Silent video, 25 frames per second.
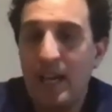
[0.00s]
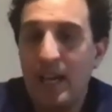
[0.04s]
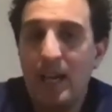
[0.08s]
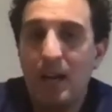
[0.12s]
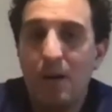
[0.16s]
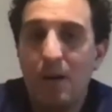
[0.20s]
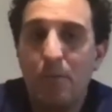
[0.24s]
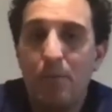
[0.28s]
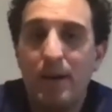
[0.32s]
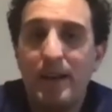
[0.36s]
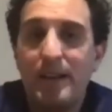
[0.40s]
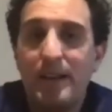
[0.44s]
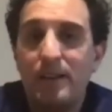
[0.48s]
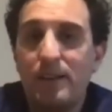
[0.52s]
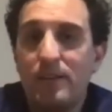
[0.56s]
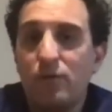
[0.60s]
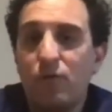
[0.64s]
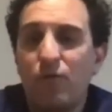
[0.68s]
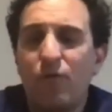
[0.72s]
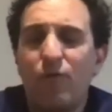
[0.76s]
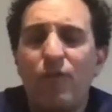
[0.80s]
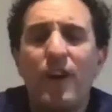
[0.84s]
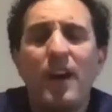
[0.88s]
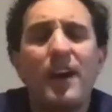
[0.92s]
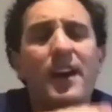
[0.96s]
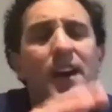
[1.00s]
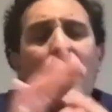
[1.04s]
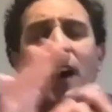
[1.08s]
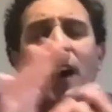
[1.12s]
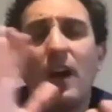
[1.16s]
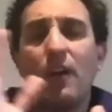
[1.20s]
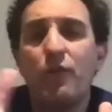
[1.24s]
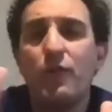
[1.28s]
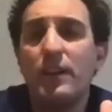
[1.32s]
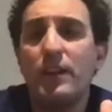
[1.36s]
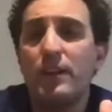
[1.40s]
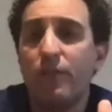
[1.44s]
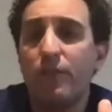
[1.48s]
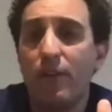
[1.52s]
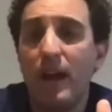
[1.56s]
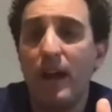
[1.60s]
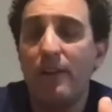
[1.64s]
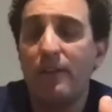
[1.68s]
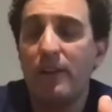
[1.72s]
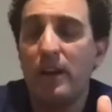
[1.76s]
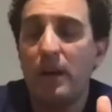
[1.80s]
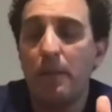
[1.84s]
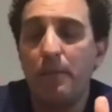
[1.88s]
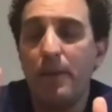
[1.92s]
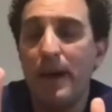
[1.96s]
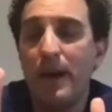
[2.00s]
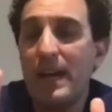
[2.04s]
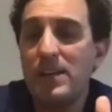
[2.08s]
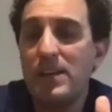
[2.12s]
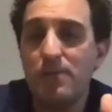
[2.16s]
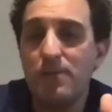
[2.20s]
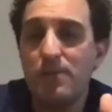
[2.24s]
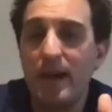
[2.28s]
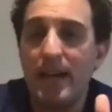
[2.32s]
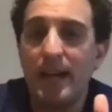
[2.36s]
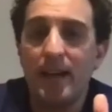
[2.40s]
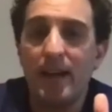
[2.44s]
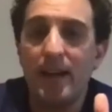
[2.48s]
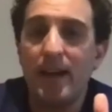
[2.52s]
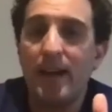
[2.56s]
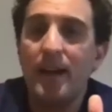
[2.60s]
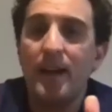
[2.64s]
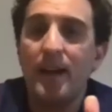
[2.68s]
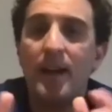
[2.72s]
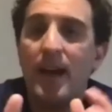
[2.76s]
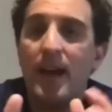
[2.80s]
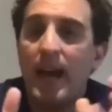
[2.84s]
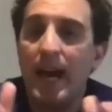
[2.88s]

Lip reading: but he is very high risk for having a pacemaker,